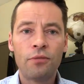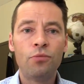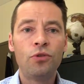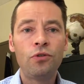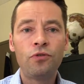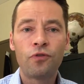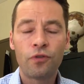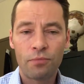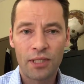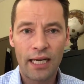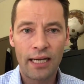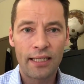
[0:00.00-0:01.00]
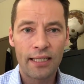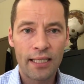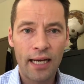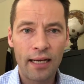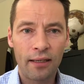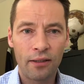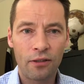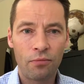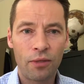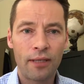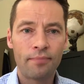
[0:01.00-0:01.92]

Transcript: to move from side to side a little